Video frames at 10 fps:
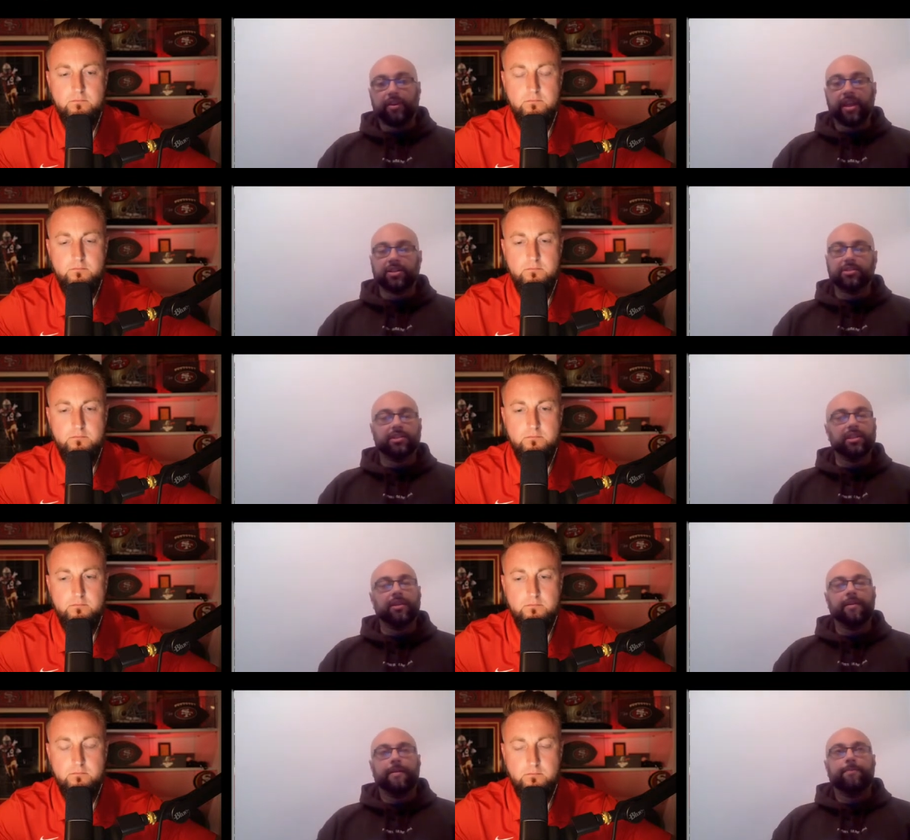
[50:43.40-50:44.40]
Speaker 1: free
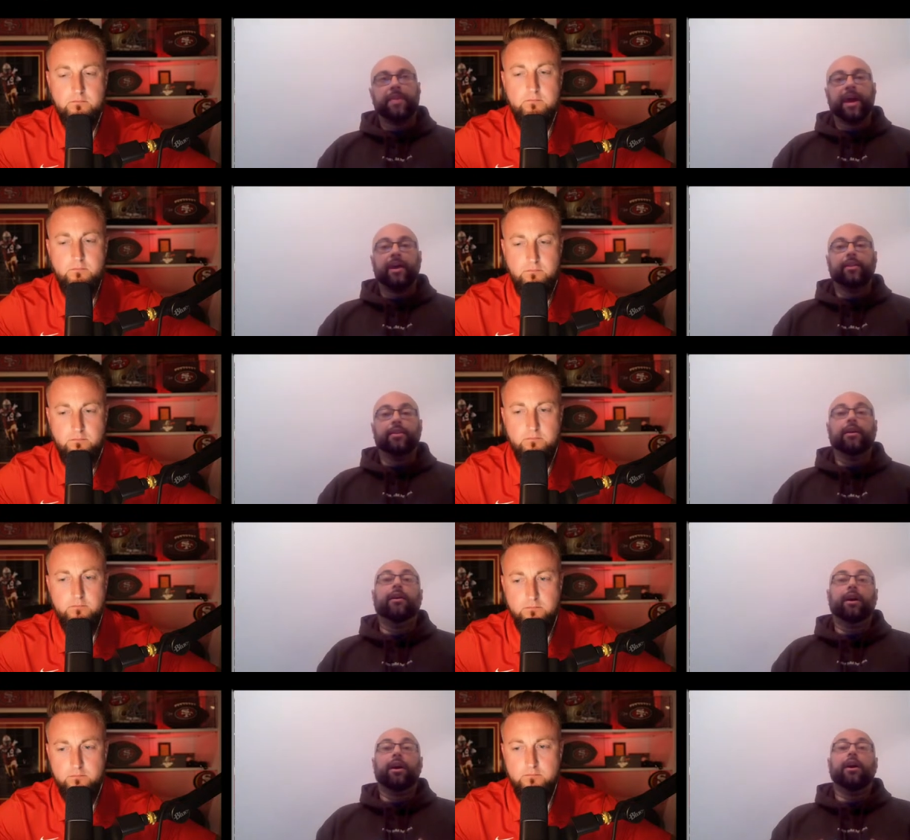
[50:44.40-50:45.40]
agency, that
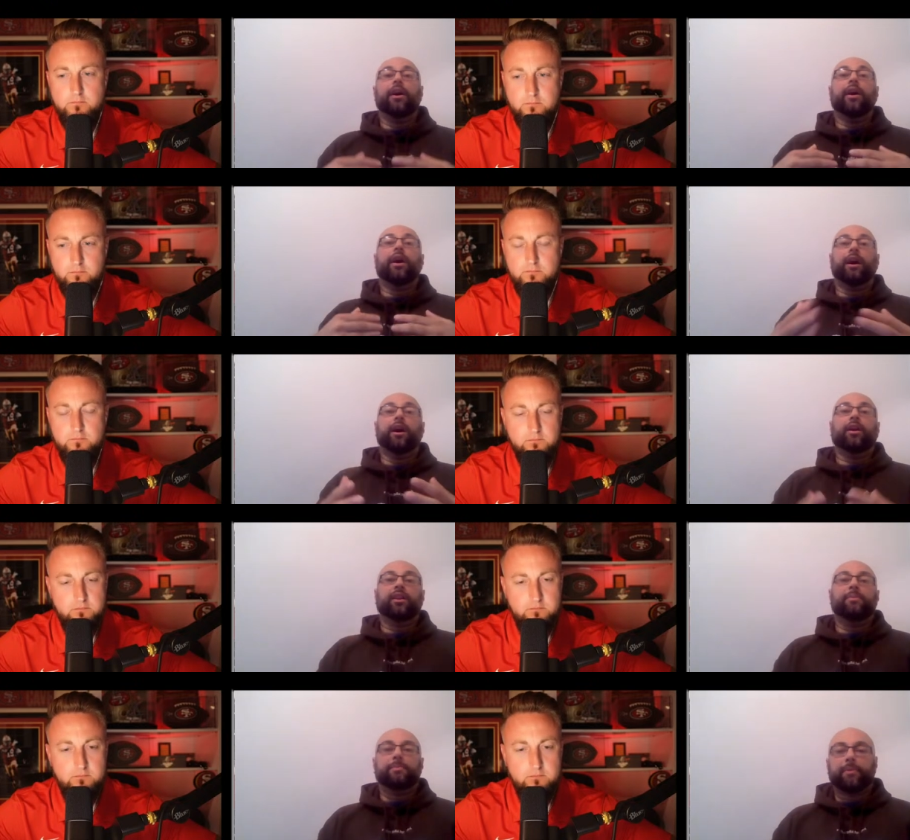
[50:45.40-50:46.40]
are
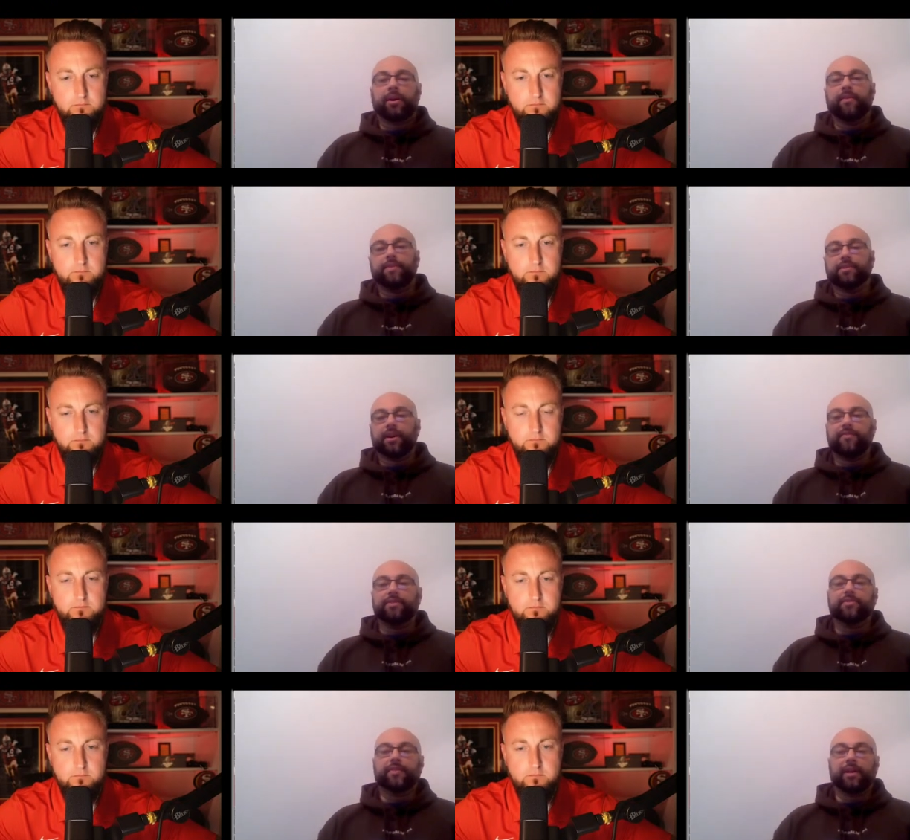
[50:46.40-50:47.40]
going to be part of this
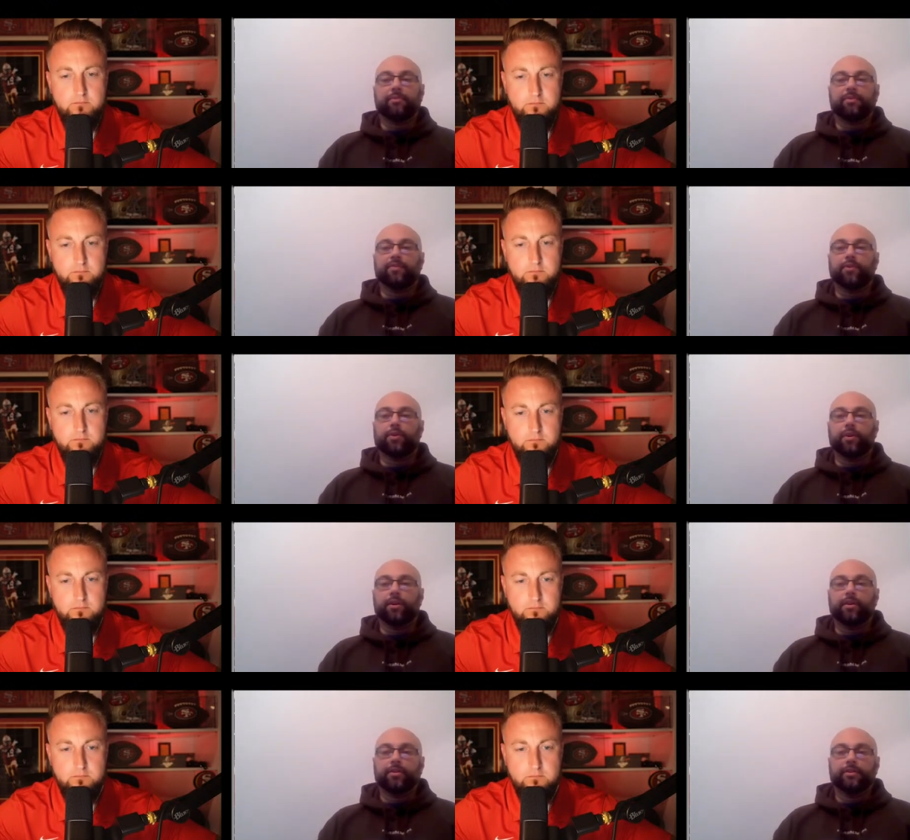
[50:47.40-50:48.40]
offensive line moving
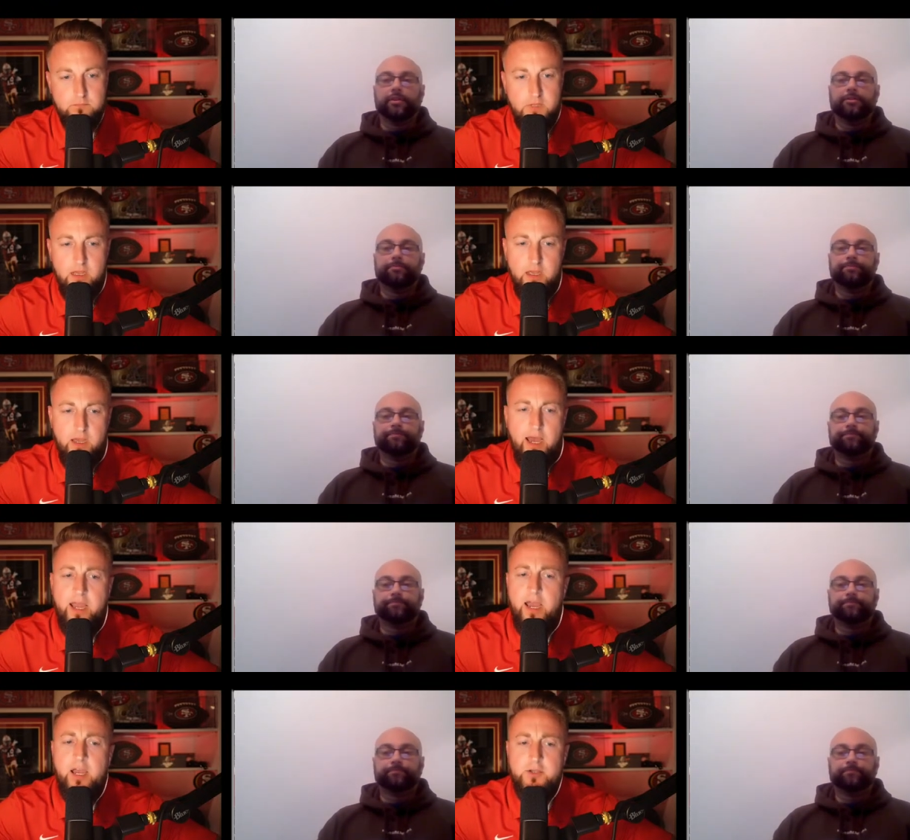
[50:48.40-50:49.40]
forward.
Speaker 2: I,
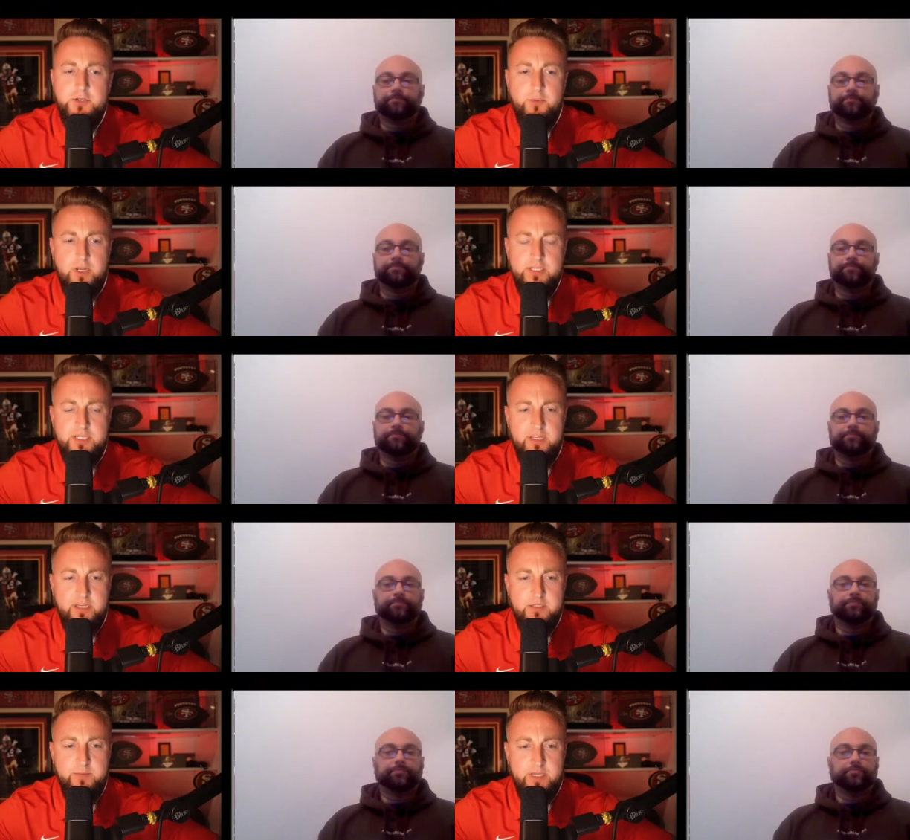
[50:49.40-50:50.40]
I also want to say
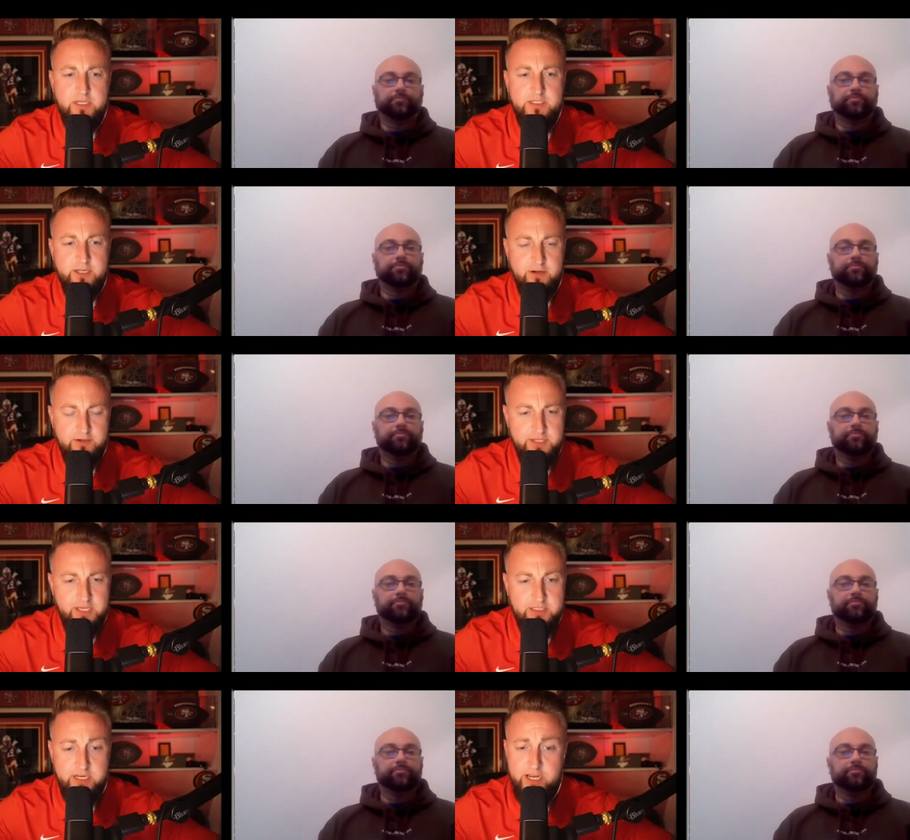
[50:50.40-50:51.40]
this, because there are
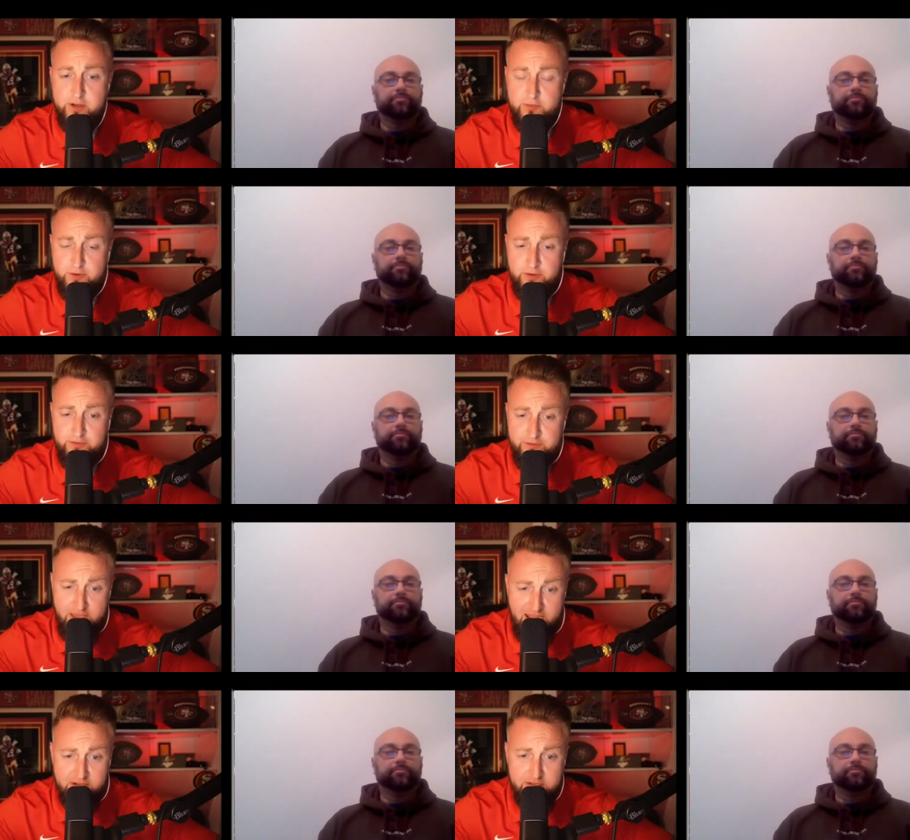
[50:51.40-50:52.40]
things that I know for a
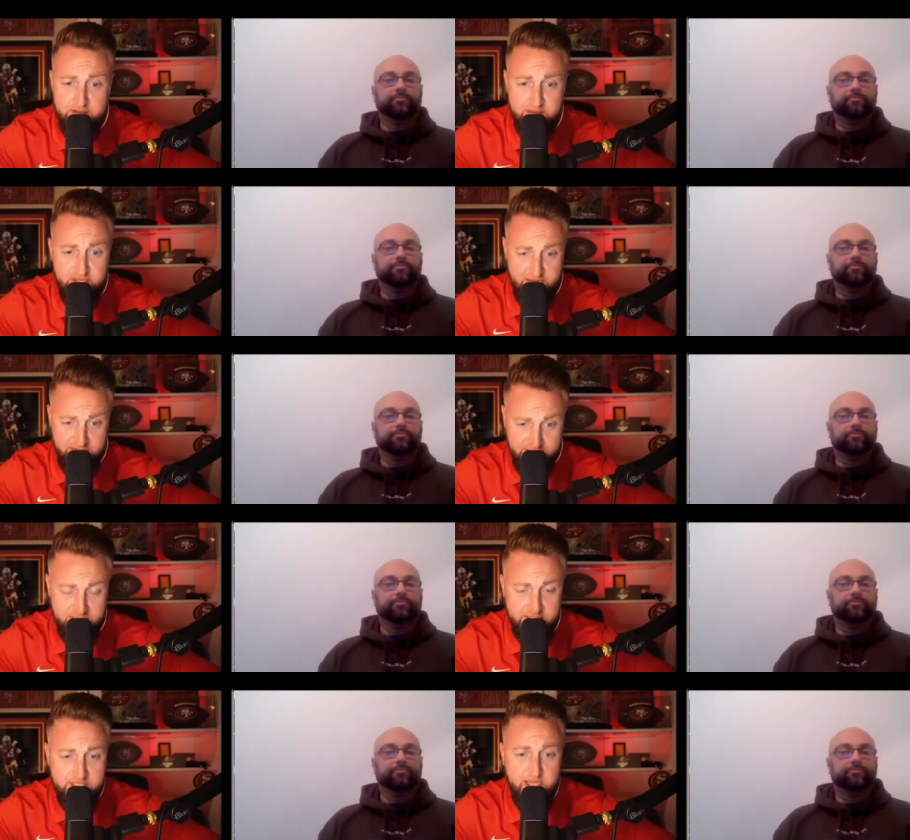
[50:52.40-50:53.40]
fact that I
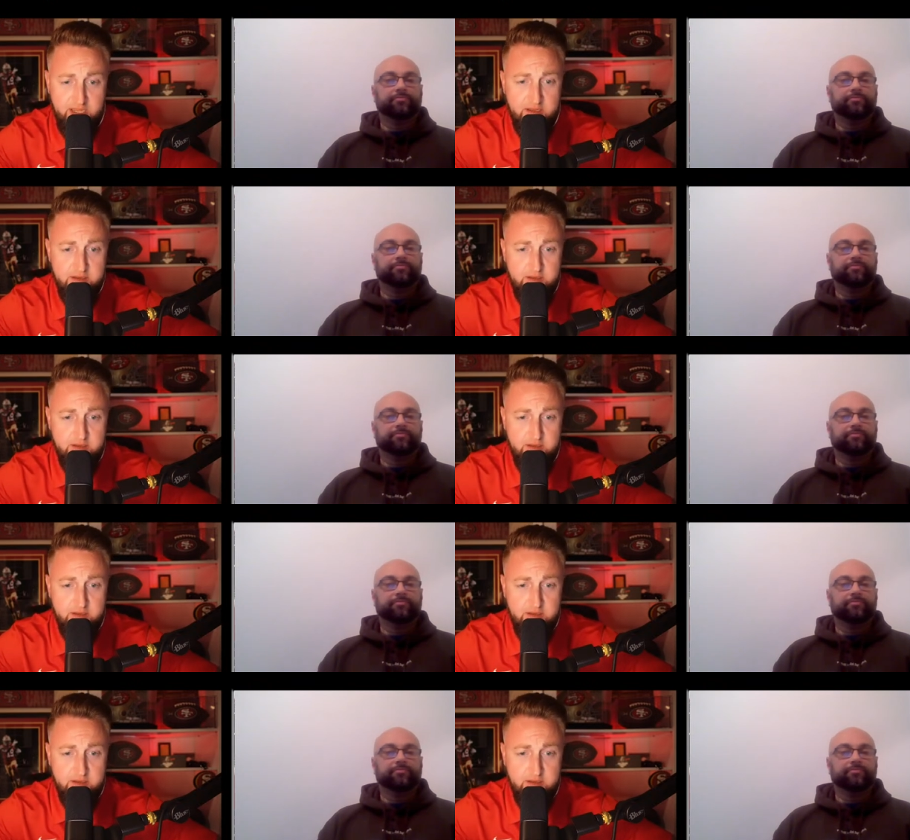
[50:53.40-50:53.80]
did say.